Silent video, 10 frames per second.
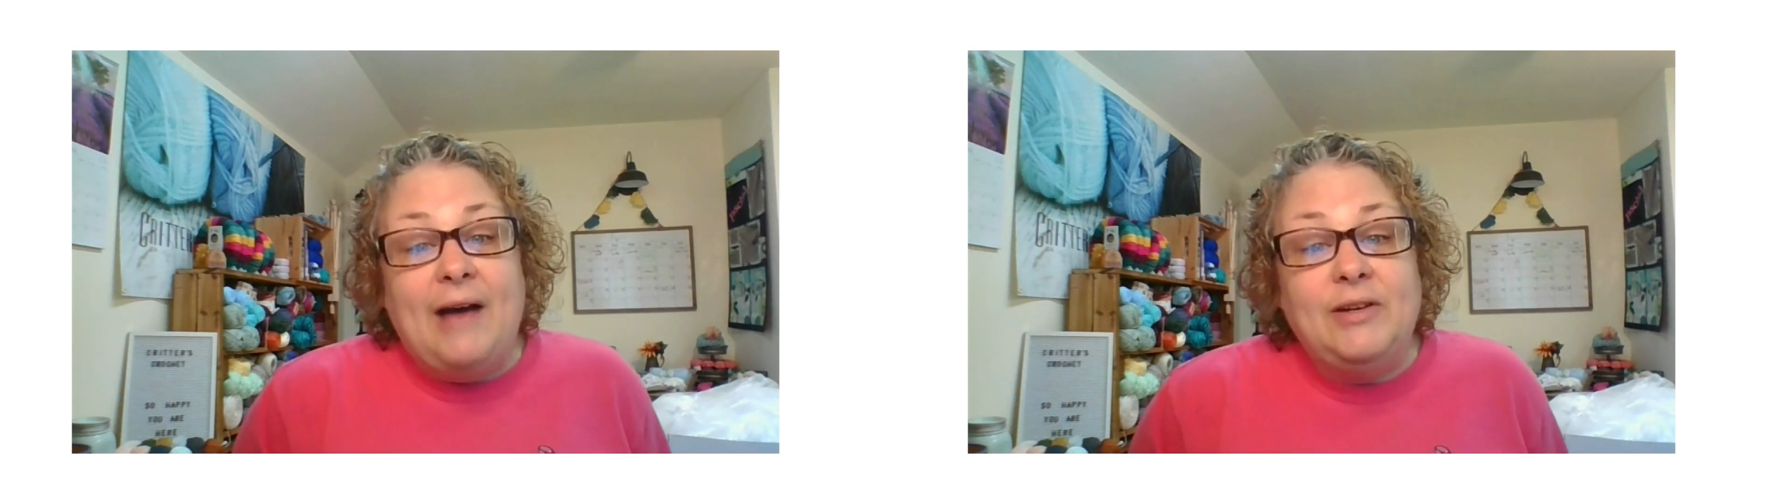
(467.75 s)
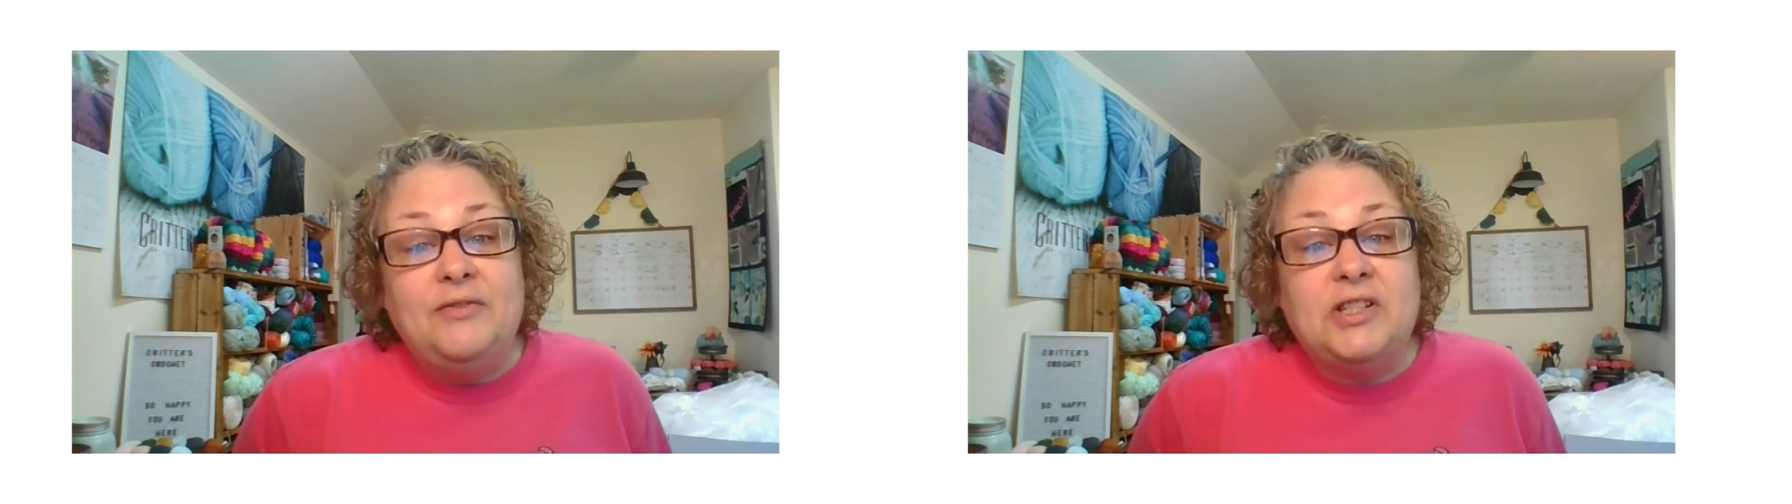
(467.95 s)

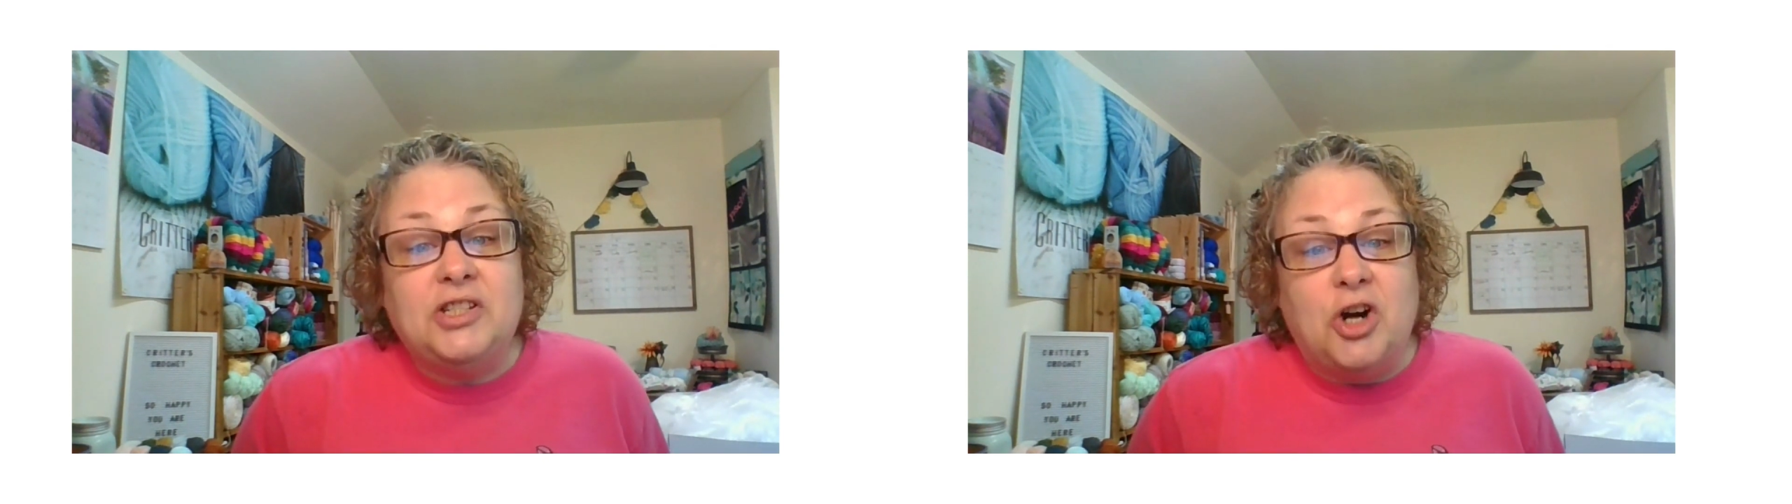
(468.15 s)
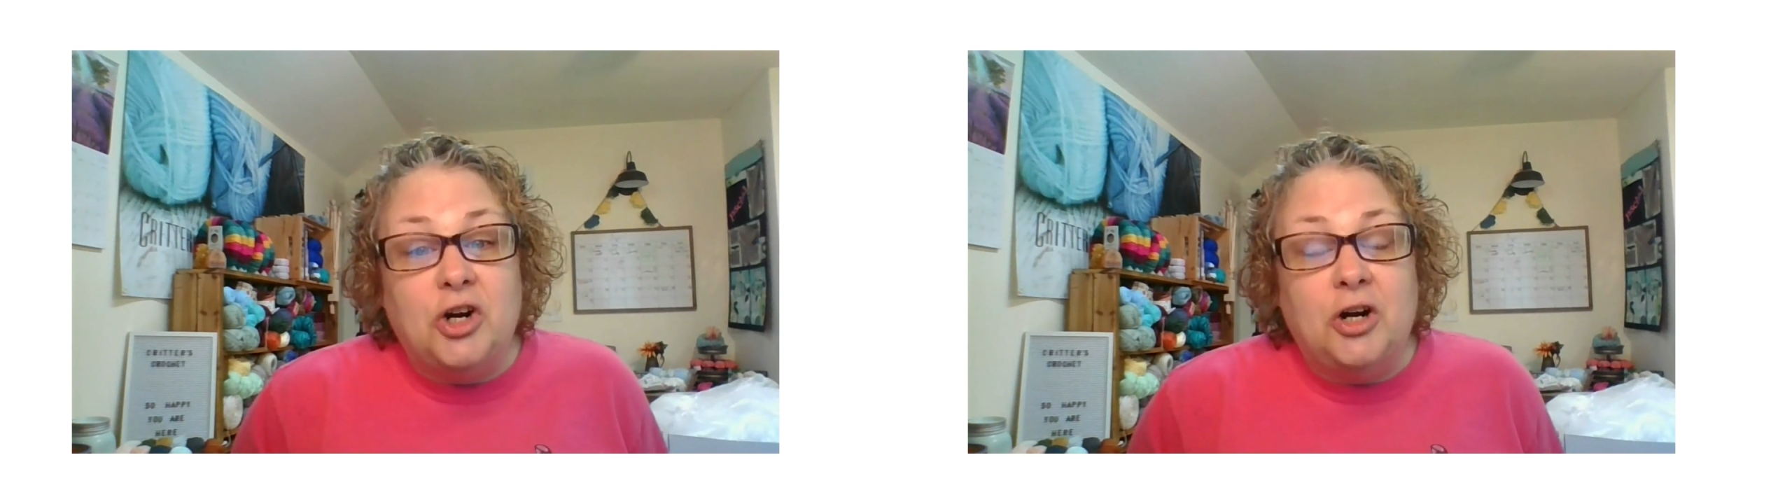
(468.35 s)
haven't even
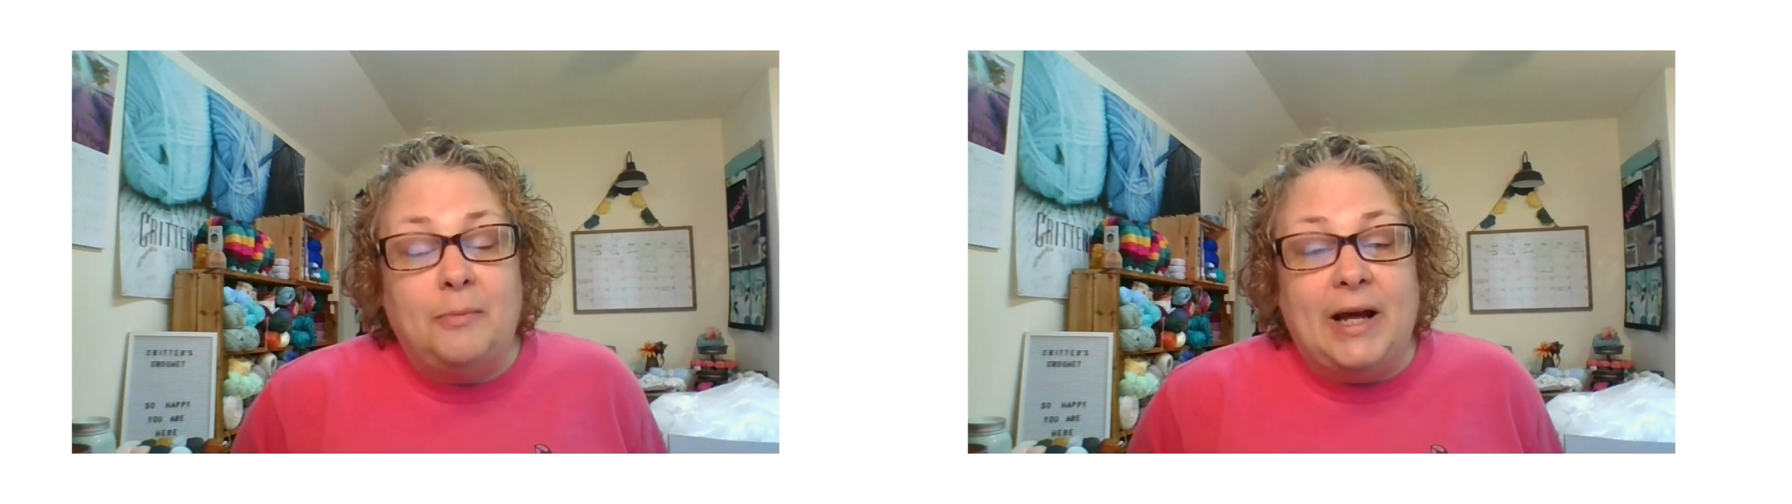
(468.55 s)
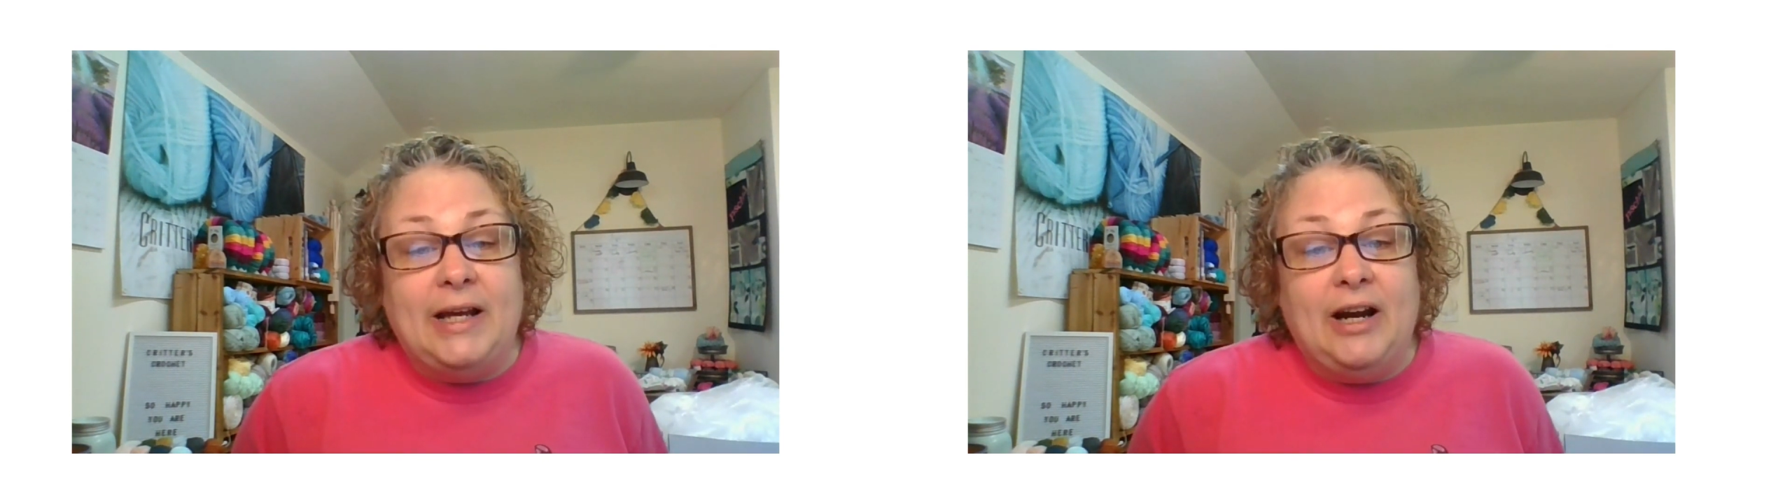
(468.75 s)
started on
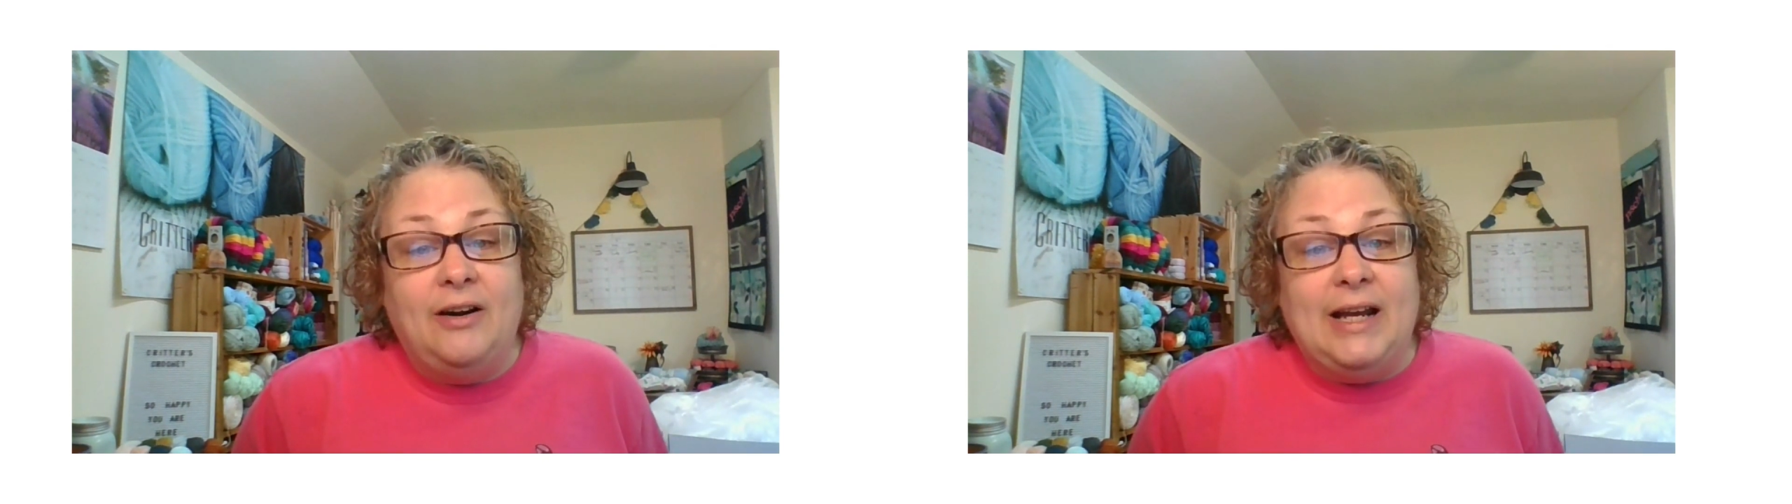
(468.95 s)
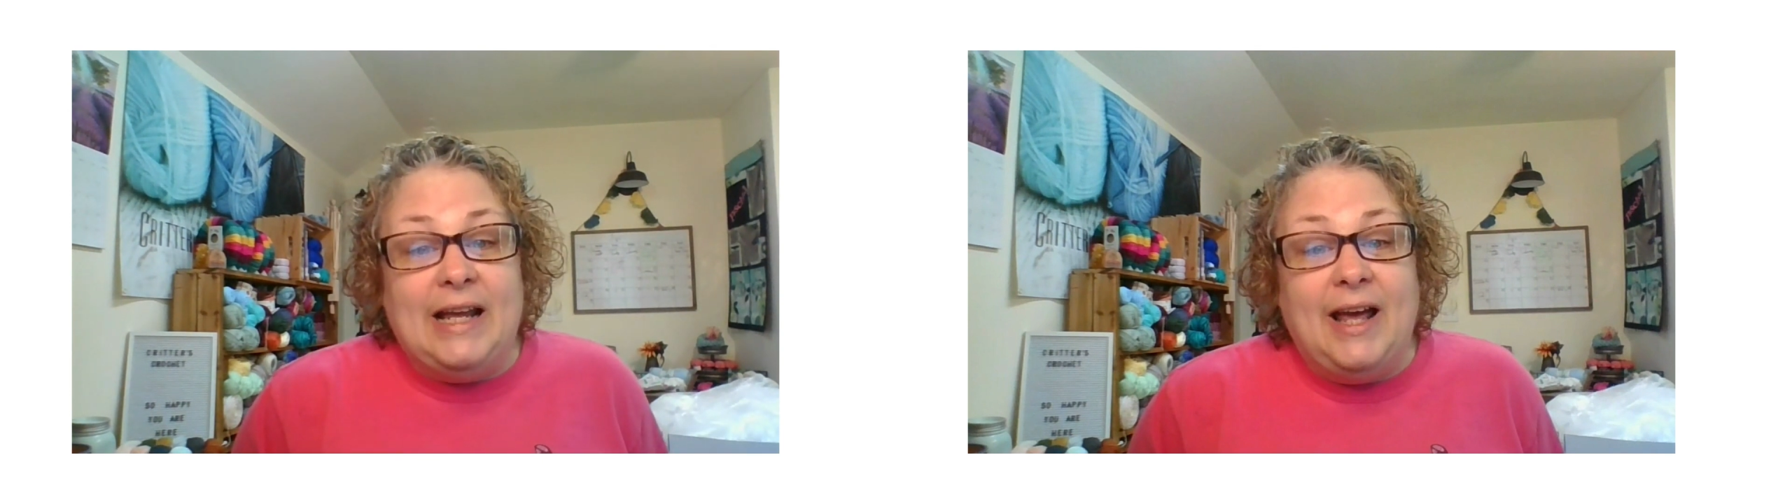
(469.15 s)
my
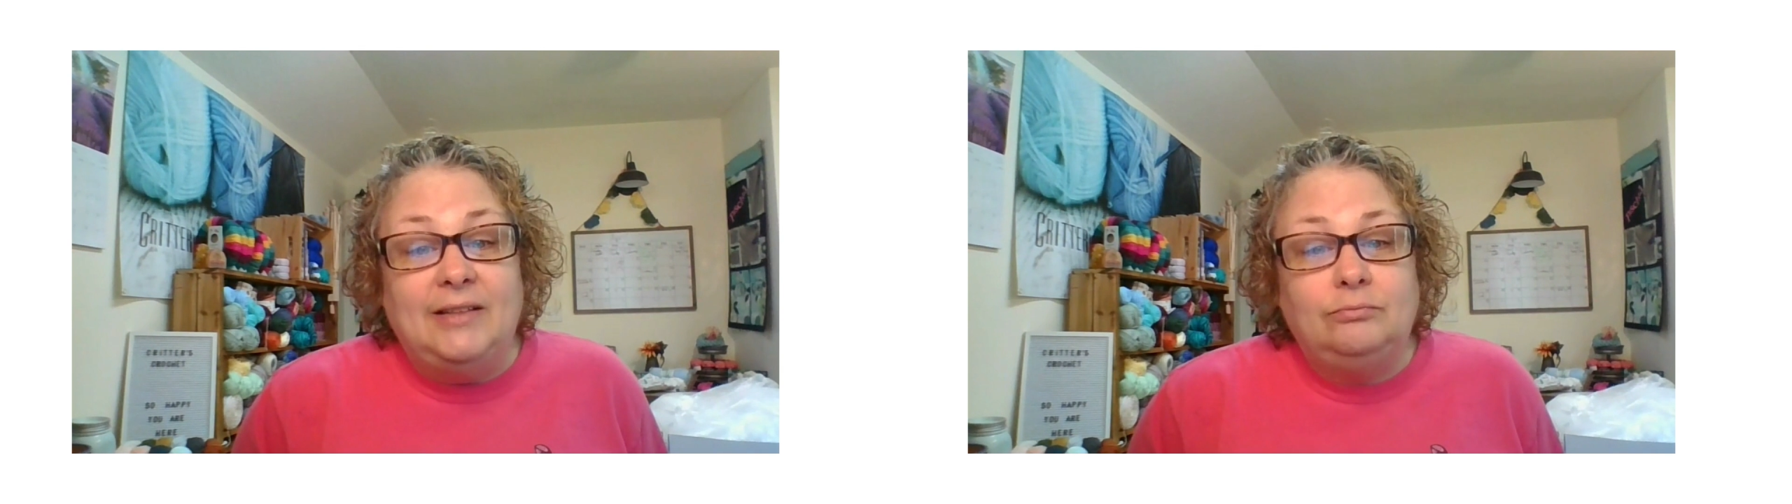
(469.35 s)
Gary yet.